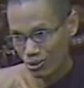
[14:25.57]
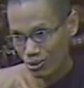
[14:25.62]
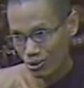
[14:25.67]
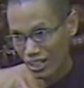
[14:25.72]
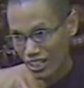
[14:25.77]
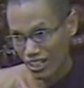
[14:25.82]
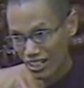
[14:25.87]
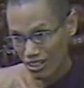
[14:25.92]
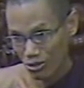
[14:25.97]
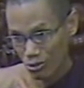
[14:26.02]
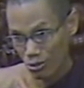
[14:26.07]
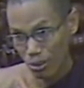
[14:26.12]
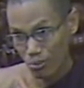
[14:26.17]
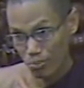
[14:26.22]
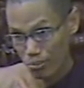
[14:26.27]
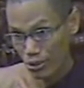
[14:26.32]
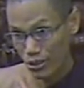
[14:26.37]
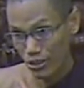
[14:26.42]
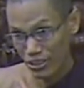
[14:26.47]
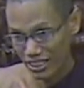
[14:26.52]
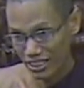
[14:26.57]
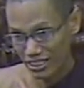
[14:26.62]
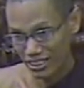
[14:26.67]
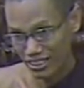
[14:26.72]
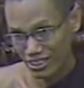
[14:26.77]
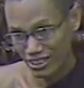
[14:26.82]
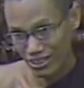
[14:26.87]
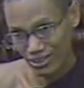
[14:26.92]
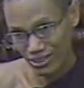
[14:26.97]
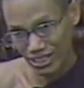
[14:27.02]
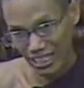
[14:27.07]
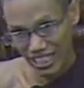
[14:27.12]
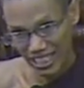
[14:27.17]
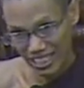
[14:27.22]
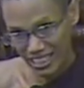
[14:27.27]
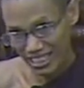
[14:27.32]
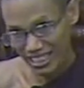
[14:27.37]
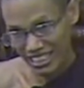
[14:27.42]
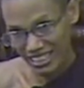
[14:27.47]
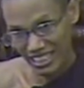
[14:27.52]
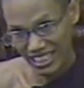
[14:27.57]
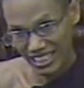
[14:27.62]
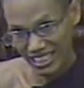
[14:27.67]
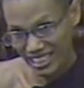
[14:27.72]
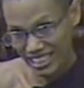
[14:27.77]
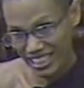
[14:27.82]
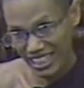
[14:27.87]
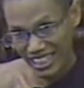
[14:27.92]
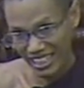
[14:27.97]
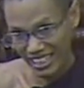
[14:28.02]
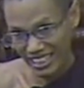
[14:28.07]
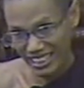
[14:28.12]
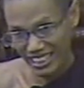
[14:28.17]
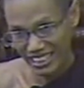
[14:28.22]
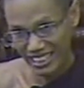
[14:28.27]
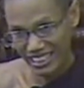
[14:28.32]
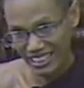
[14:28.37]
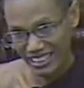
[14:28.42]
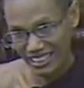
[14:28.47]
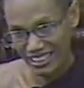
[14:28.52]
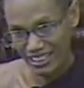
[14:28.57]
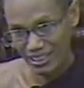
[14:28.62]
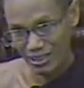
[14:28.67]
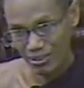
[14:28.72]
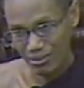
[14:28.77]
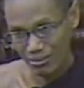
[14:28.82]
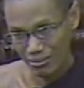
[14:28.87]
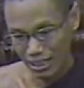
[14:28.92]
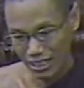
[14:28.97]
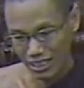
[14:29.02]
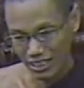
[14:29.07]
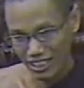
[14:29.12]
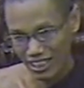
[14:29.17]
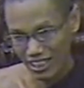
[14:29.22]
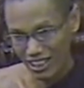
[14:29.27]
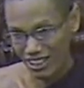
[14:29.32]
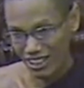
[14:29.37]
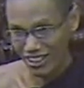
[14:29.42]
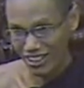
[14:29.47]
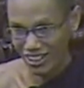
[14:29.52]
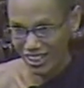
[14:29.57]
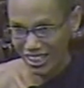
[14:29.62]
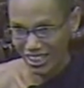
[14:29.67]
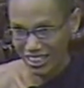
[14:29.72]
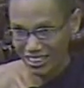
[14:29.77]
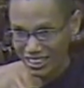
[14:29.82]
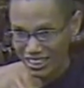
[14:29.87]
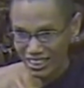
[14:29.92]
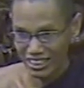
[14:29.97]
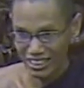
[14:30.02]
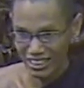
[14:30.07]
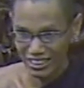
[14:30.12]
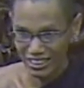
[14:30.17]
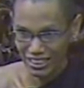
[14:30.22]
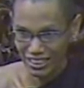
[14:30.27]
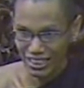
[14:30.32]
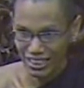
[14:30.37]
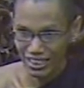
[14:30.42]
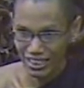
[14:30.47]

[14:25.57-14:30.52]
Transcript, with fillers: one weapon to cut the snake. But uh, oh, I take